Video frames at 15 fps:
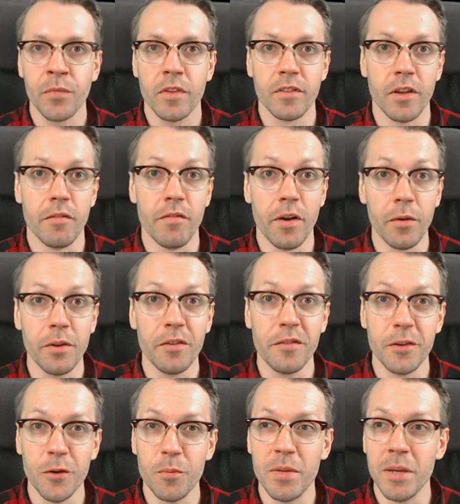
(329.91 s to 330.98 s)
that very
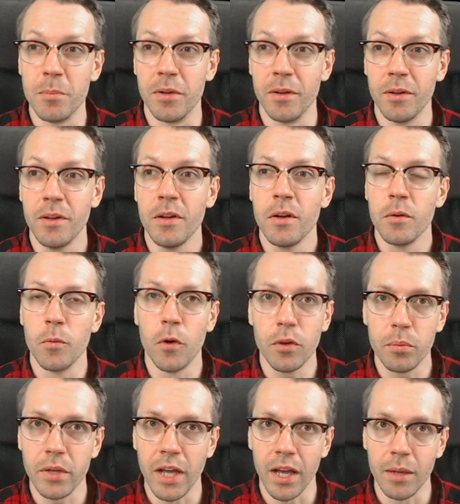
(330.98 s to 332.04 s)
few people would
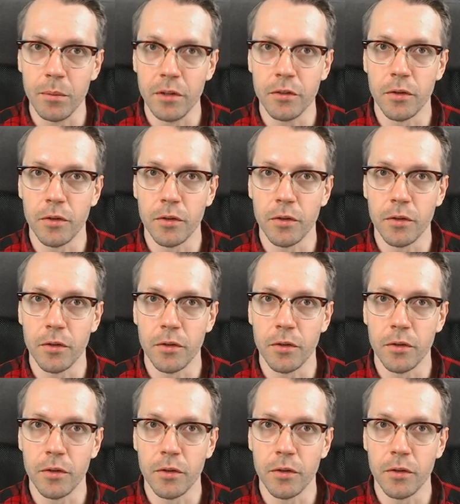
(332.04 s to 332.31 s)
be able